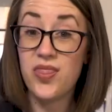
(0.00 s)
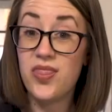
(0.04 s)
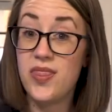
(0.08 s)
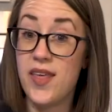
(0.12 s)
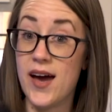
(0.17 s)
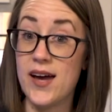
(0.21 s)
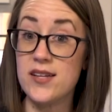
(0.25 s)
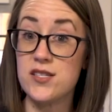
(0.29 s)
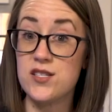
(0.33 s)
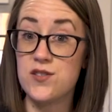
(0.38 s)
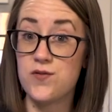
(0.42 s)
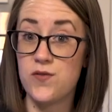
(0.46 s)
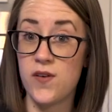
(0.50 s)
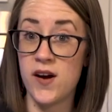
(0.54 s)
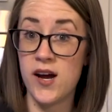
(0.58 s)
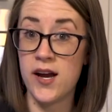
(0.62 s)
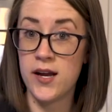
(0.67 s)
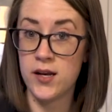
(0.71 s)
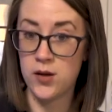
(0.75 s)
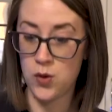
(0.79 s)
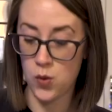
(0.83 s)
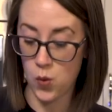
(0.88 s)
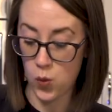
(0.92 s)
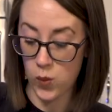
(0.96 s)
That's
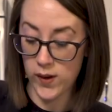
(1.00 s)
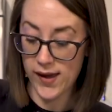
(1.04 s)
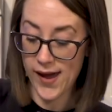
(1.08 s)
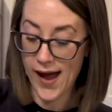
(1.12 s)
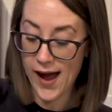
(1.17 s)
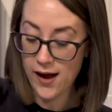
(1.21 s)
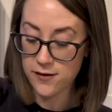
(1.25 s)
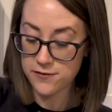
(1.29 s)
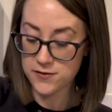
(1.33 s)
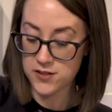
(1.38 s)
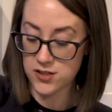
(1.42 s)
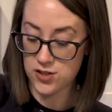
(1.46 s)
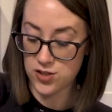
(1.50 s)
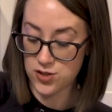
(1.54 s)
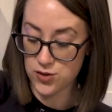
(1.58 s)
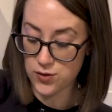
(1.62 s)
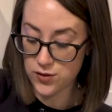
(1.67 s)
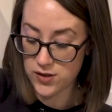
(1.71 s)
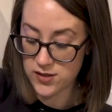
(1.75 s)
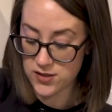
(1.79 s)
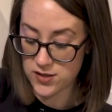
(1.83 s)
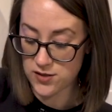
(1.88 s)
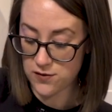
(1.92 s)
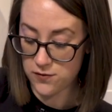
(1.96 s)
fine. We have to do
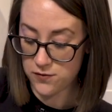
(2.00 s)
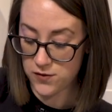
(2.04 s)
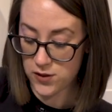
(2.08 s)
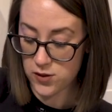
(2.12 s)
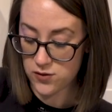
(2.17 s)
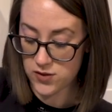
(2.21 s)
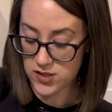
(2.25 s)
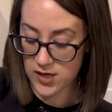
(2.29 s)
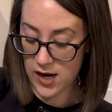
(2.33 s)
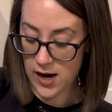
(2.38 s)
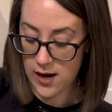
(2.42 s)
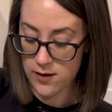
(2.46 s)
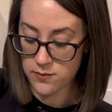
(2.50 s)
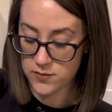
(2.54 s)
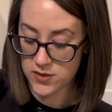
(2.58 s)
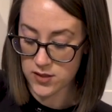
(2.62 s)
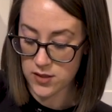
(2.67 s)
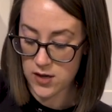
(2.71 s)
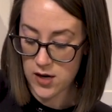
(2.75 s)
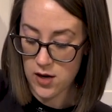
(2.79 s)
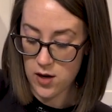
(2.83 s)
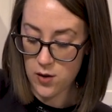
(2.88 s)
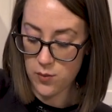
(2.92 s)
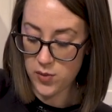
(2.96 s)
this a few times,
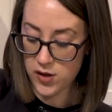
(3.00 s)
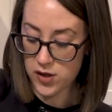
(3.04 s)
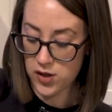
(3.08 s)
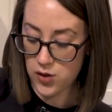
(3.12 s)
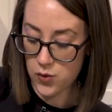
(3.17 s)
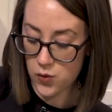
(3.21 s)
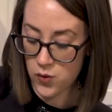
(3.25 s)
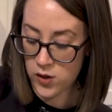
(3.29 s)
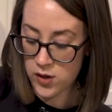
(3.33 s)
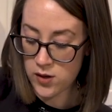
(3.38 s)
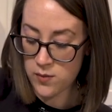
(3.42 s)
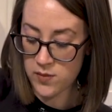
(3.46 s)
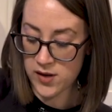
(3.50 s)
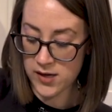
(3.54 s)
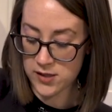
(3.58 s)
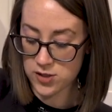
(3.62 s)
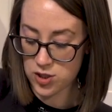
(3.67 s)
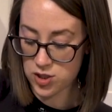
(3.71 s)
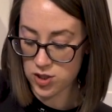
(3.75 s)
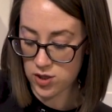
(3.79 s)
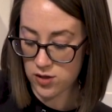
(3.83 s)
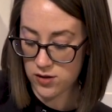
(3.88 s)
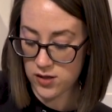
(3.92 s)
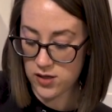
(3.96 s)
but you wanna make
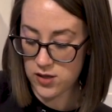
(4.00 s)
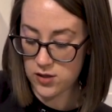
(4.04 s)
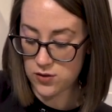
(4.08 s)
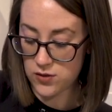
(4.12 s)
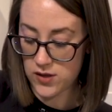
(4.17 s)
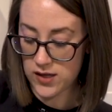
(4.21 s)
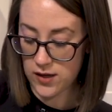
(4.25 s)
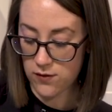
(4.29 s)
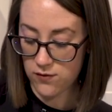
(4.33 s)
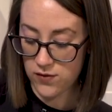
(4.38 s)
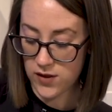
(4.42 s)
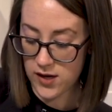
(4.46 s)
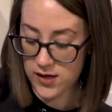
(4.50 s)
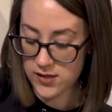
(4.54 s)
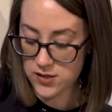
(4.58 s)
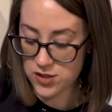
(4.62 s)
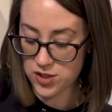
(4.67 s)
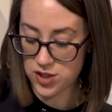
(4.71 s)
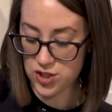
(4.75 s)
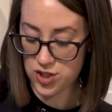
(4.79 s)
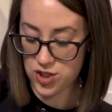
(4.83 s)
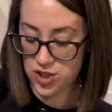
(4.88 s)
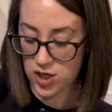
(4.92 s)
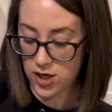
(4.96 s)
sure that you give that a
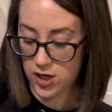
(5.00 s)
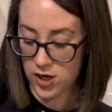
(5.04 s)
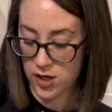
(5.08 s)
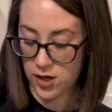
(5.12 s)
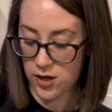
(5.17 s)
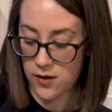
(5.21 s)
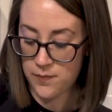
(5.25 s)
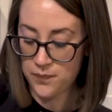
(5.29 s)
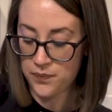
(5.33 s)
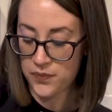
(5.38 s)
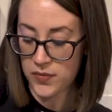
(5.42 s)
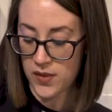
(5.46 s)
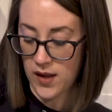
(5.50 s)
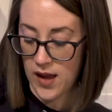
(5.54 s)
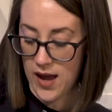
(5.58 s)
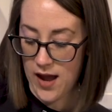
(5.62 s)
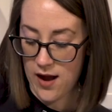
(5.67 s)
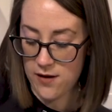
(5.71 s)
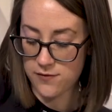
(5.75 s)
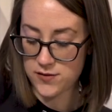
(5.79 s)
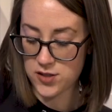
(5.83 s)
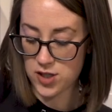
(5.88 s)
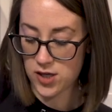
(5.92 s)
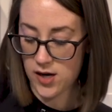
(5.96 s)
stir
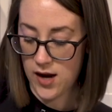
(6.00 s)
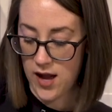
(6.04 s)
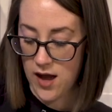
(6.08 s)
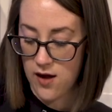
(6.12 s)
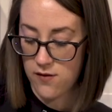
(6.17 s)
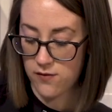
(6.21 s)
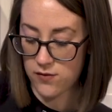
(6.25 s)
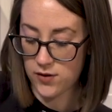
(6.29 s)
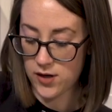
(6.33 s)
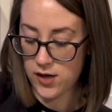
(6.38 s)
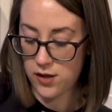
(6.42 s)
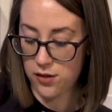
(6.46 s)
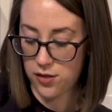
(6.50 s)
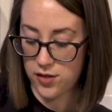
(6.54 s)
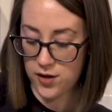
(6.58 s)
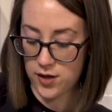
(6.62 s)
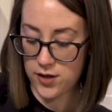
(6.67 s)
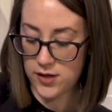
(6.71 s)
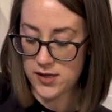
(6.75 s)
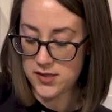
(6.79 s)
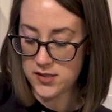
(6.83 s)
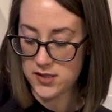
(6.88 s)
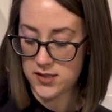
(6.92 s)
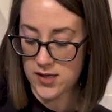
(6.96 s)
after every
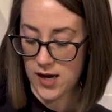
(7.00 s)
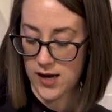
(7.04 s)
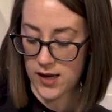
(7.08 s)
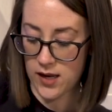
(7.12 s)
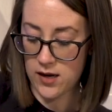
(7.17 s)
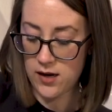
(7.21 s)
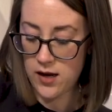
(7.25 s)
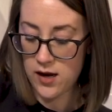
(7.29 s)
30-second